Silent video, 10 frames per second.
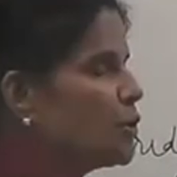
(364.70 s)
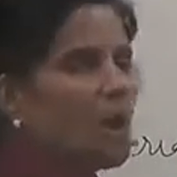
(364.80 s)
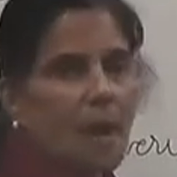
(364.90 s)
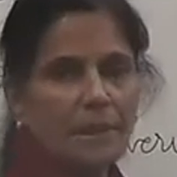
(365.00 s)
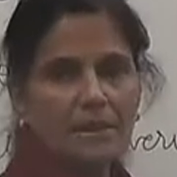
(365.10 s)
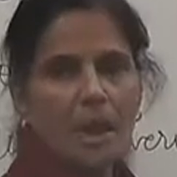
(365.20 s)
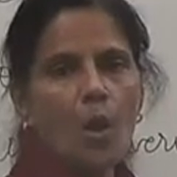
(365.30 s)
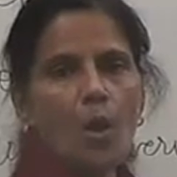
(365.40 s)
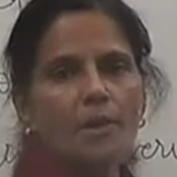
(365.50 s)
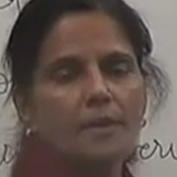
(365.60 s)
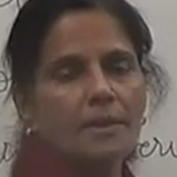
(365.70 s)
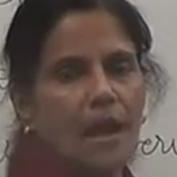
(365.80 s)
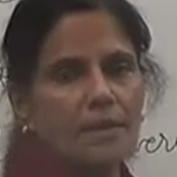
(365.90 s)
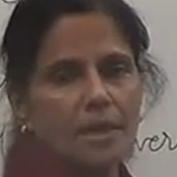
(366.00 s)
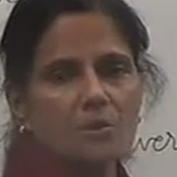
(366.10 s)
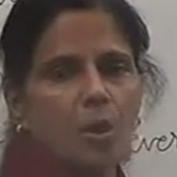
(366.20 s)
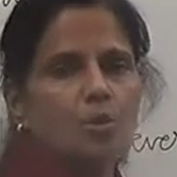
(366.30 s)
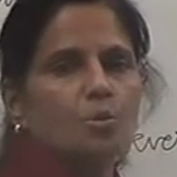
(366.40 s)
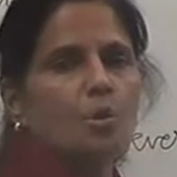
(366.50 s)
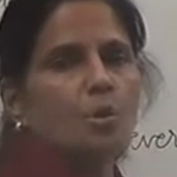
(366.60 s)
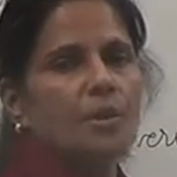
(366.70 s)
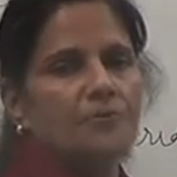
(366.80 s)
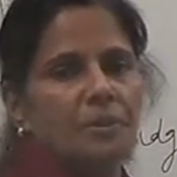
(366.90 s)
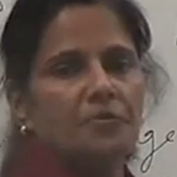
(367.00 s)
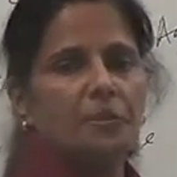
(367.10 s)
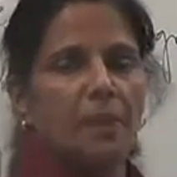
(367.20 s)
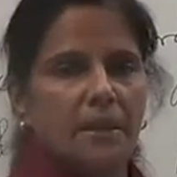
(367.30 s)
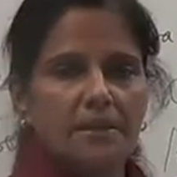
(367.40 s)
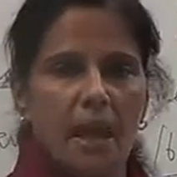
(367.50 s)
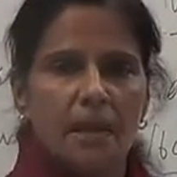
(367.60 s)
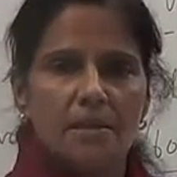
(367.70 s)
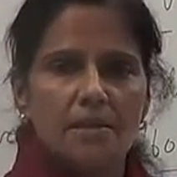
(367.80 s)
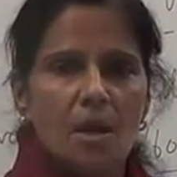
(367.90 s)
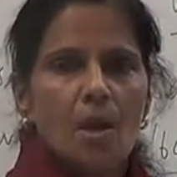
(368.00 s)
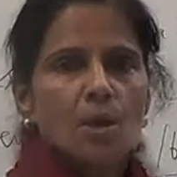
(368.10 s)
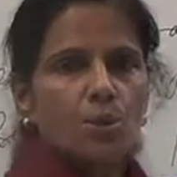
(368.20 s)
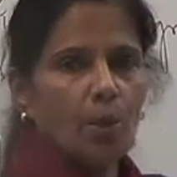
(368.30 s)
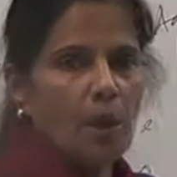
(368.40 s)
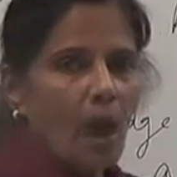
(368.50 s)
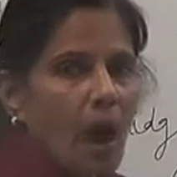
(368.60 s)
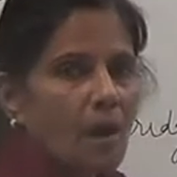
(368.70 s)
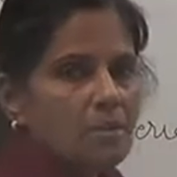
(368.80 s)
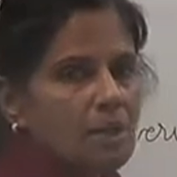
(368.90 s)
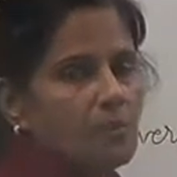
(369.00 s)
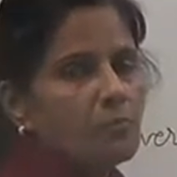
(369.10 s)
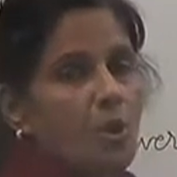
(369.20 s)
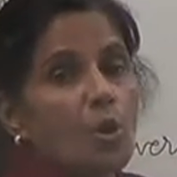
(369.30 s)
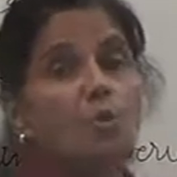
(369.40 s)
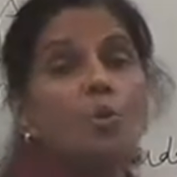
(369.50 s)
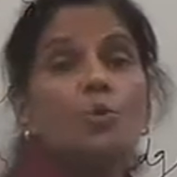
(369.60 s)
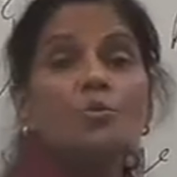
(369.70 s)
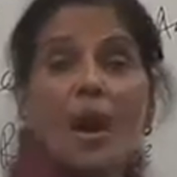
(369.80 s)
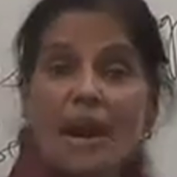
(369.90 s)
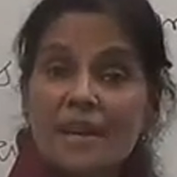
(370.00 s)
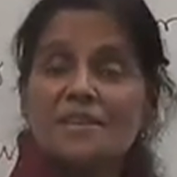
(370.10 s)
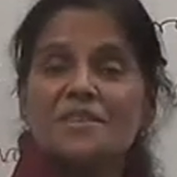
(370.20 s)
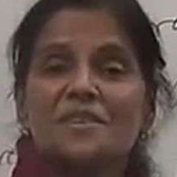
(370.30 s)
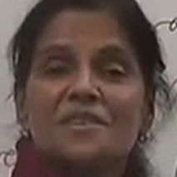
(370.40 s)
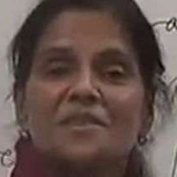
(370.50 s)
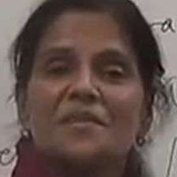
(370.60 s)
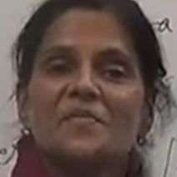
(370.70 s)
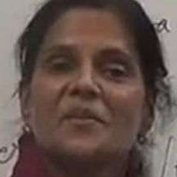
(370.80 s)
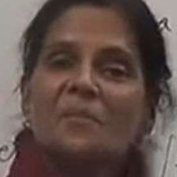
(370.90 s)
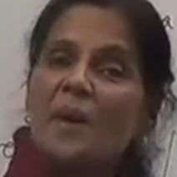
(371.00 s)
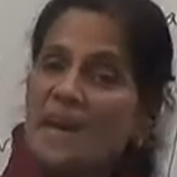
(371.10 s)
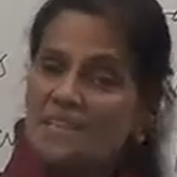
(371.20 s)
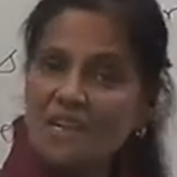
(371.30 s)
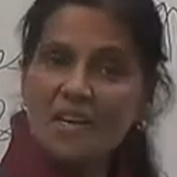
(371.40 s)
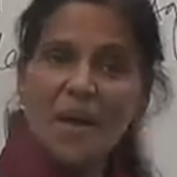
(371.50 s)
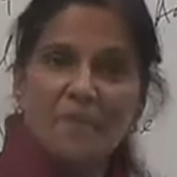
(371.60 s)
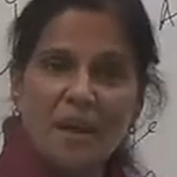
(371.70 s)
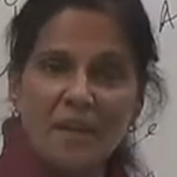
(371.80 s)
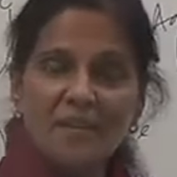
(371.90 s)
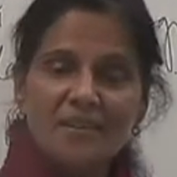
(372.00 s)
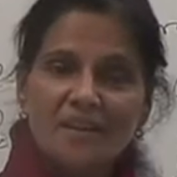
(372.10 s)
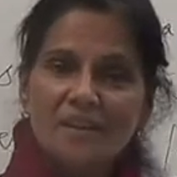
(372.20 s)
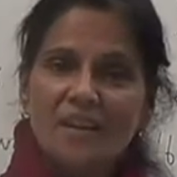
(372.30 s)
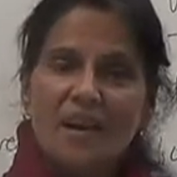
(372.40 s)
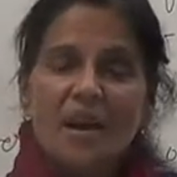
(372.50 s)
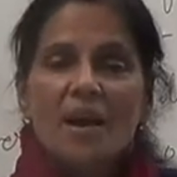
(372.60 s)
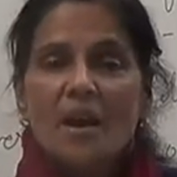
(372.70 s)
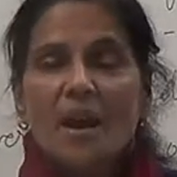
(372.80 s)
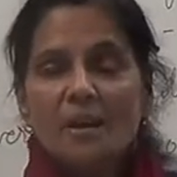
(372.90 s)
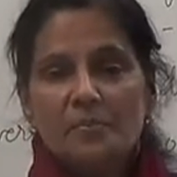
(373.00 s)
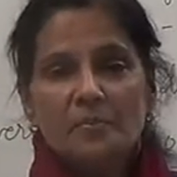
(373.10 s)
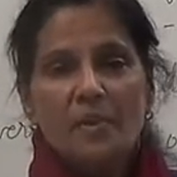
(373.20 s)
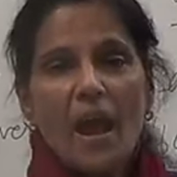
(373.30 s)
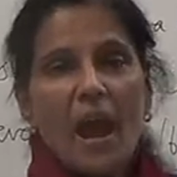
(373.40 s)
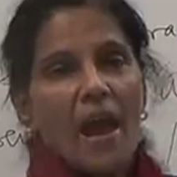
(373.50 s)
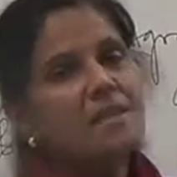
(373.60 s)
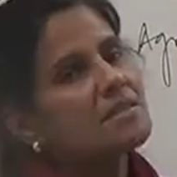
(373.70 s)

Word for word: Hamid Lahori that he is also gifted with many talents. So he asked him to write Badshahnama uh, as